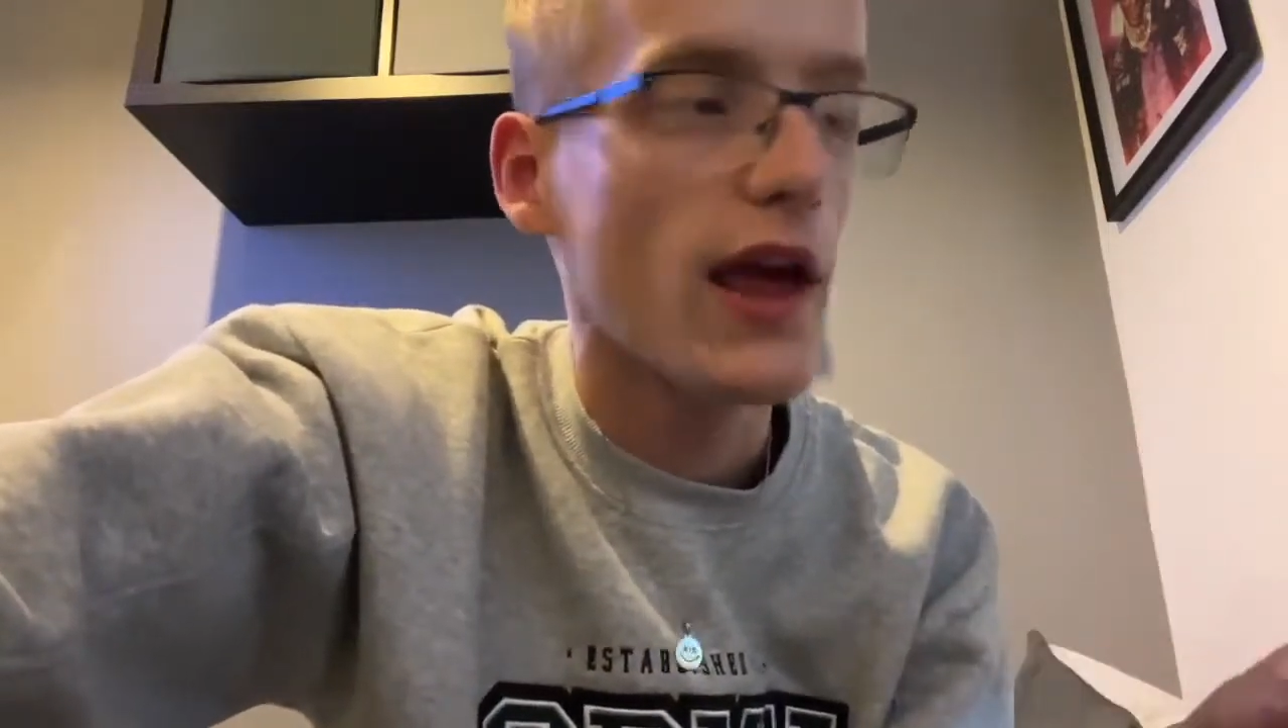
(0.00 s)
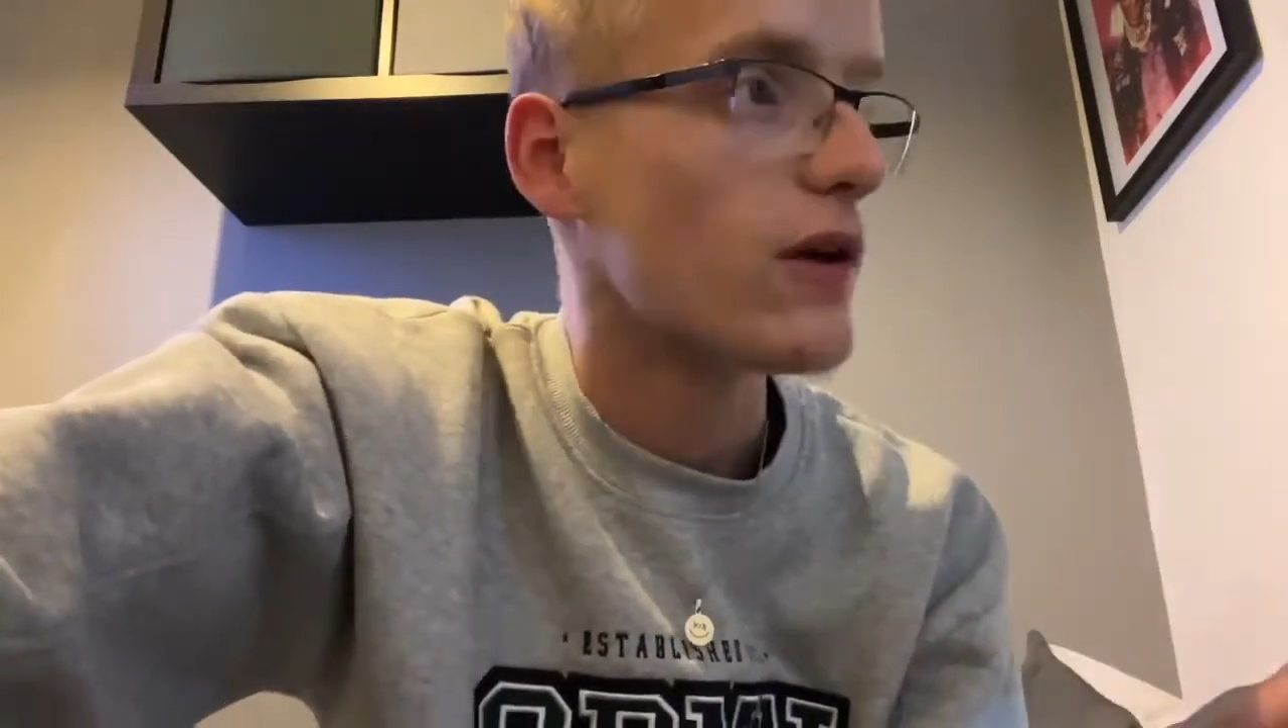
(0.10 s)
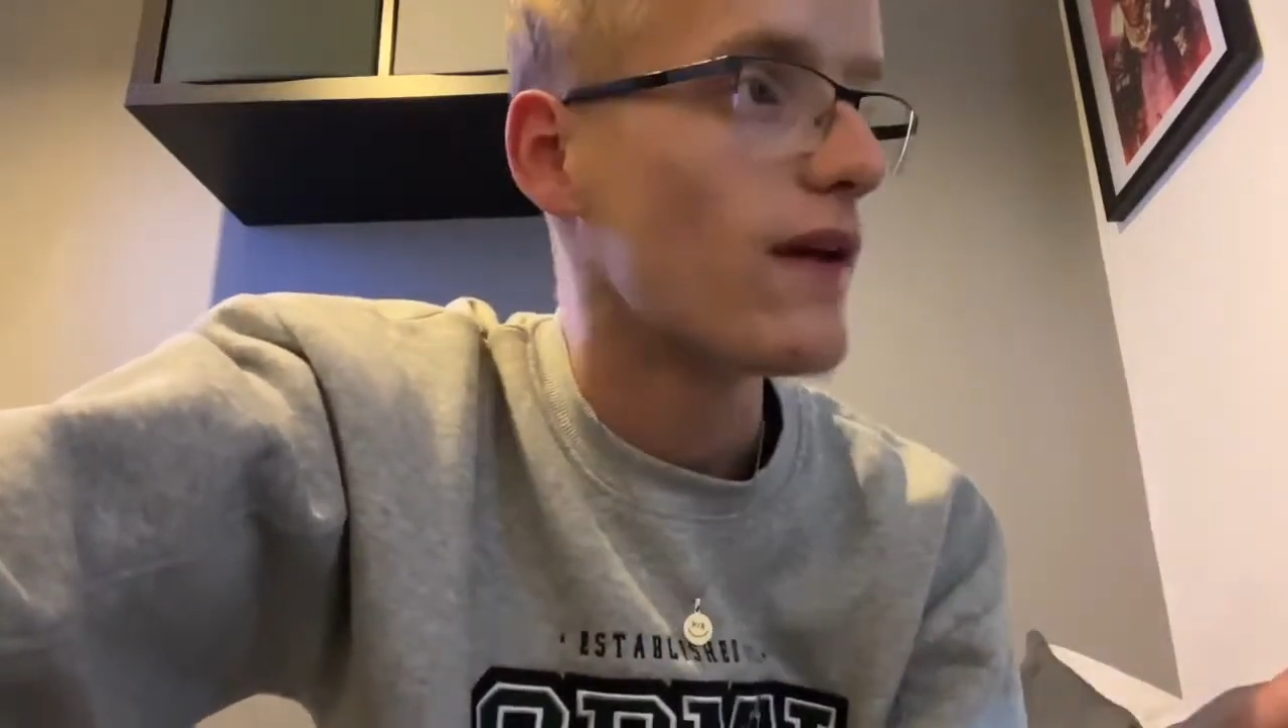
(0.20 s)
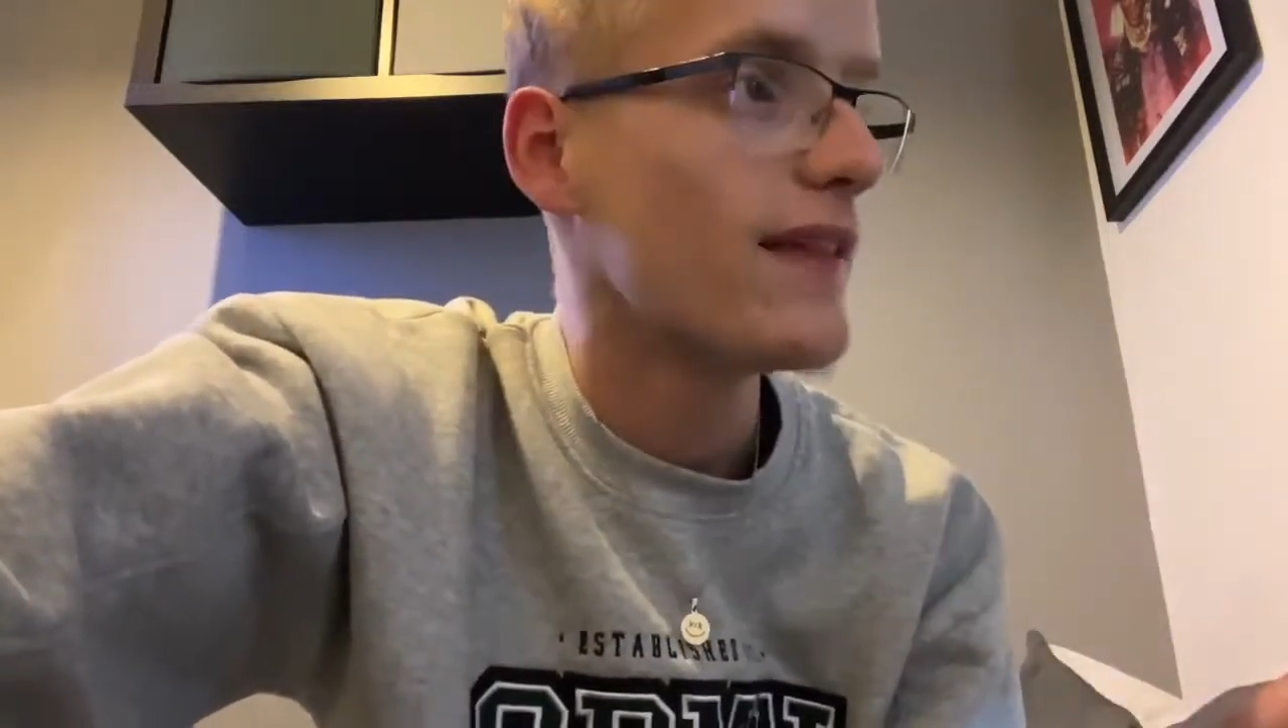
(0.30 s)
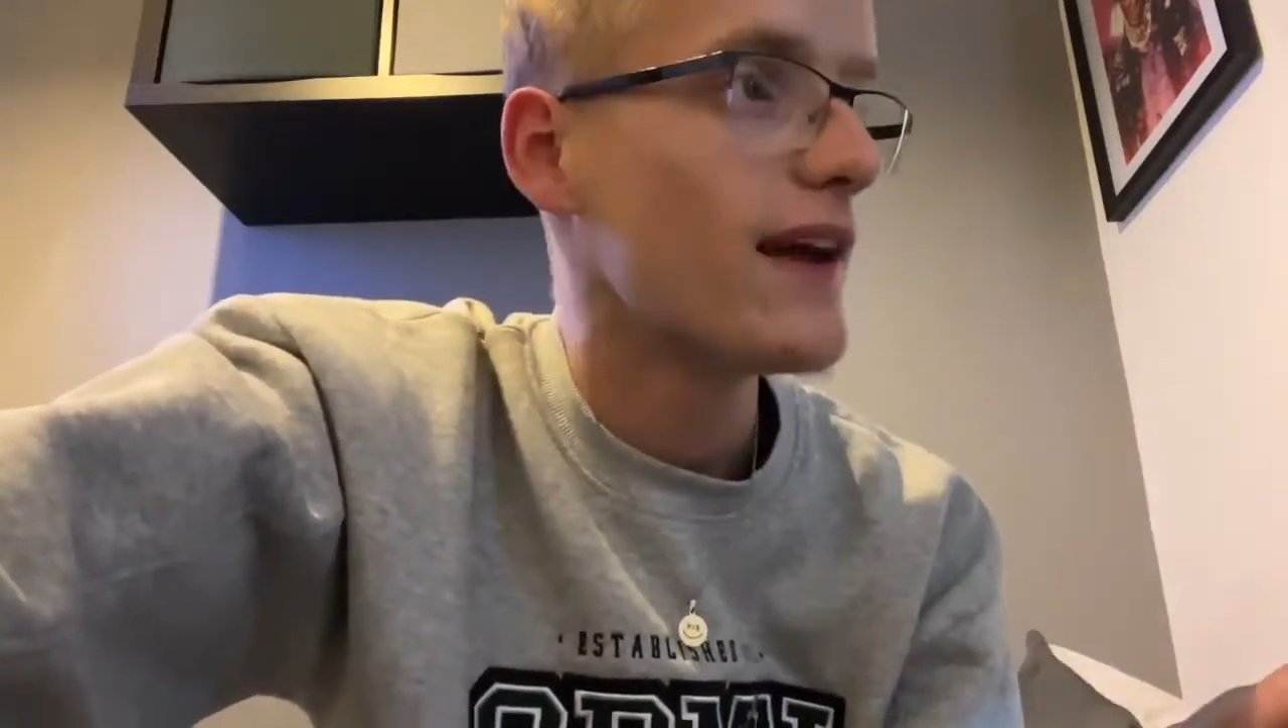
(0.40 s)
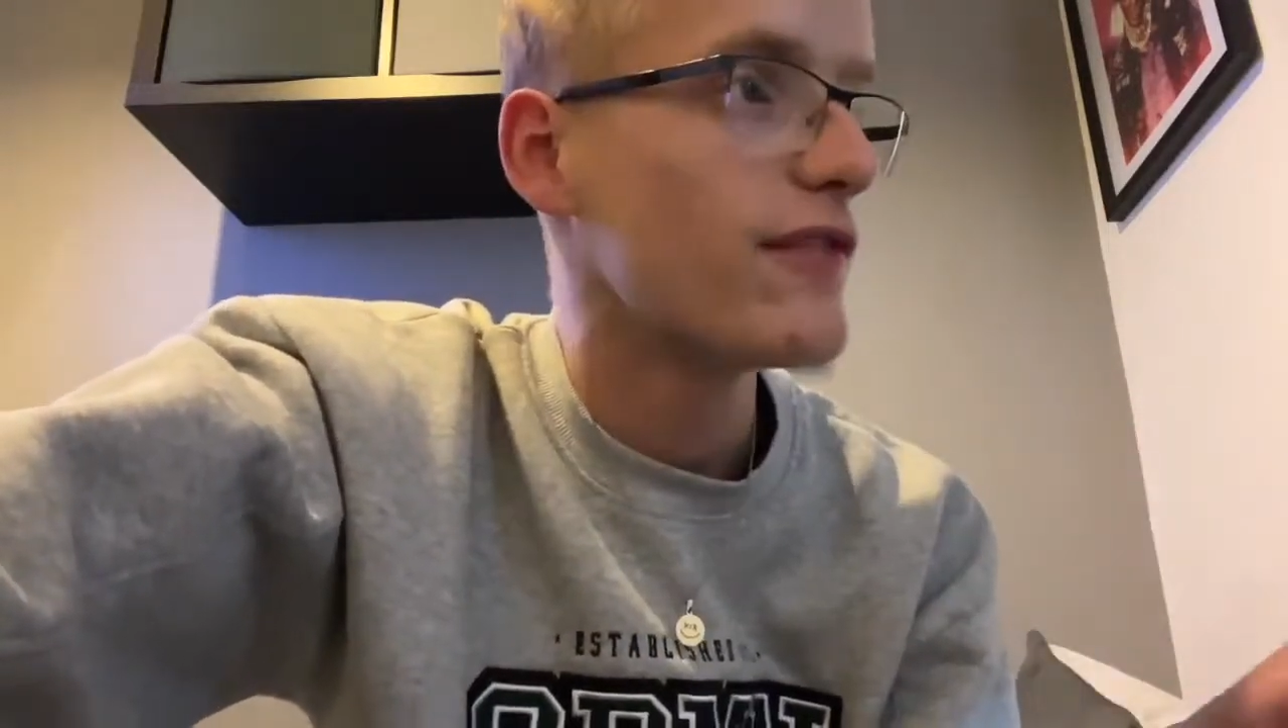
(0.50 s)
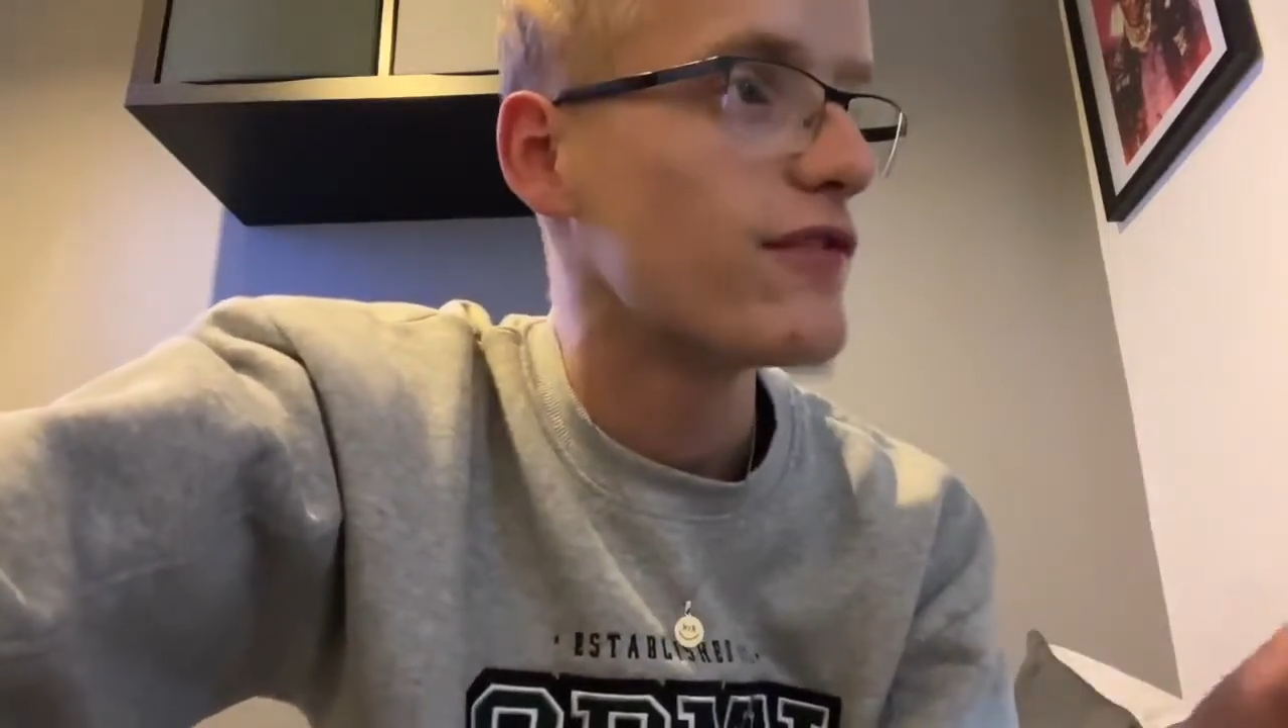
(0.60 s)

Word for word: So, and they've